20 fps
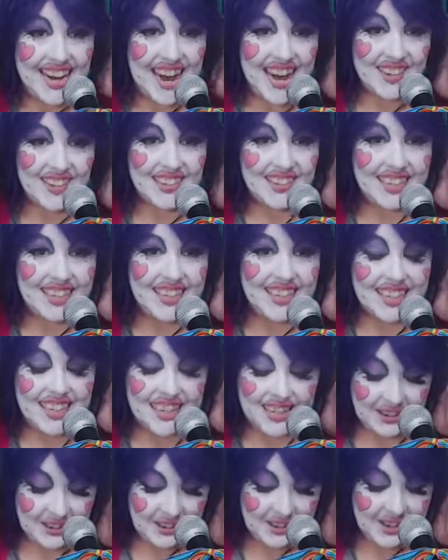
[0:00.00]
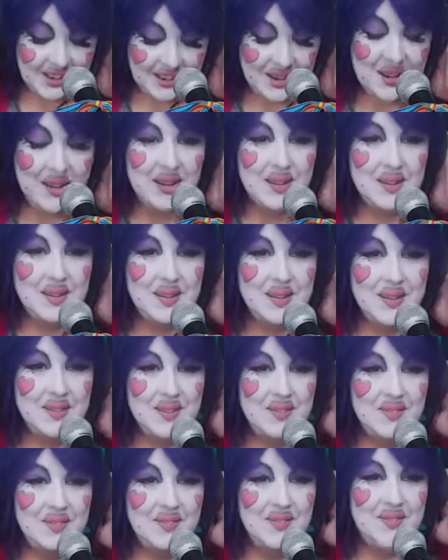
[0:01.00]
actually hear
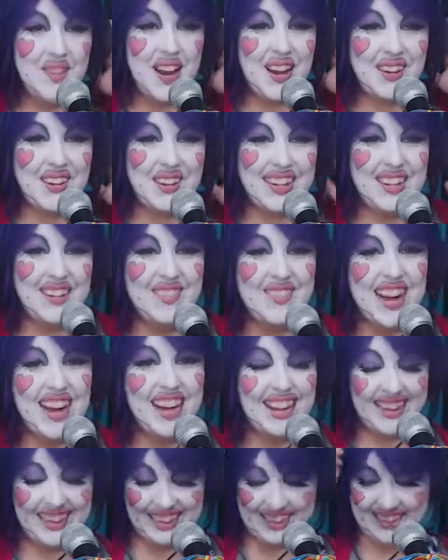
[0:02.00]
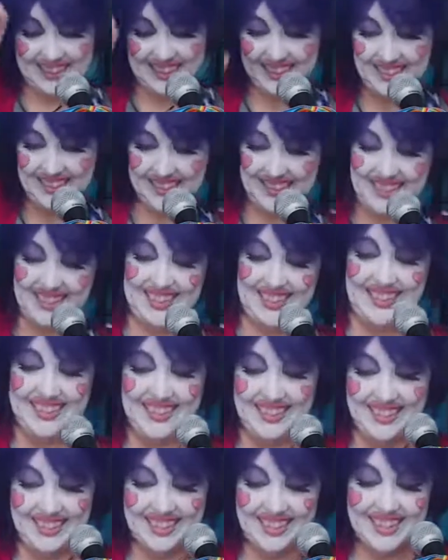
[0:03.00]
very well.
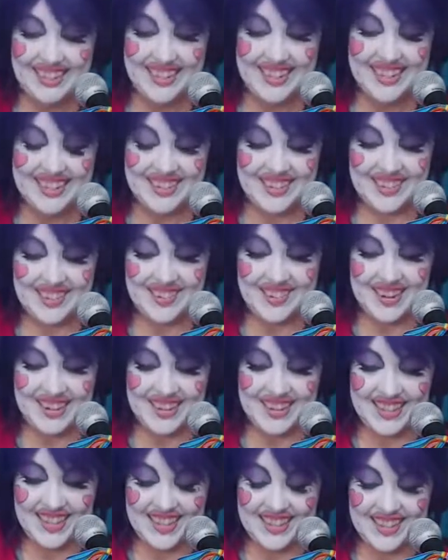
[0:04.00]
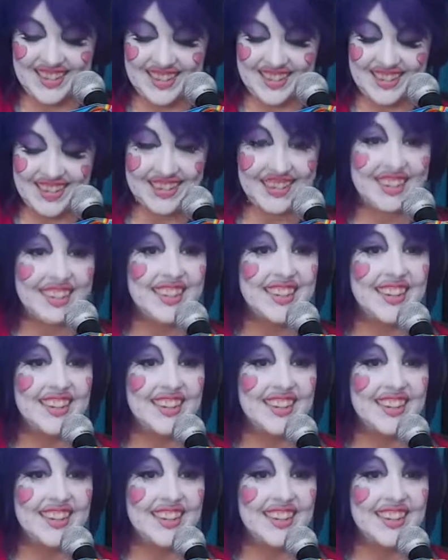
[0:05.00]
So that's a